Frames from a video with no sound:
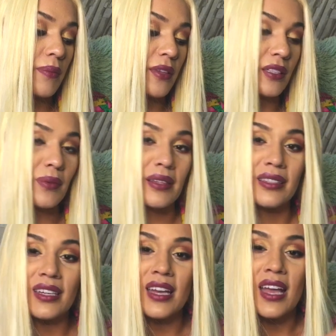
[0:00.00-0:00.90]
this one.
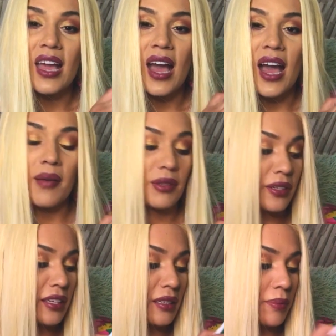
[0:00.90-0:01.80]
I'm
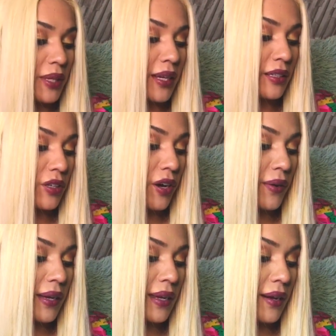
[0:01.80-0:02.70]
learning to play guitar
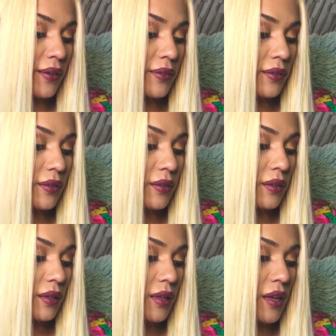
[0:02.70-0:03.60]
right now.
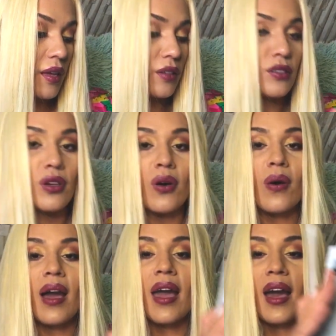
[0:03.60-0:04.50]
So
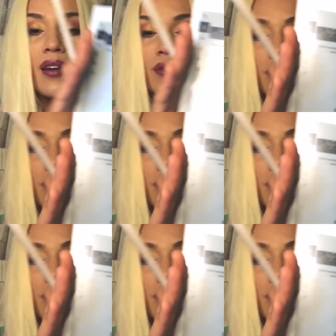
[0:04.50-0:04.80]
I have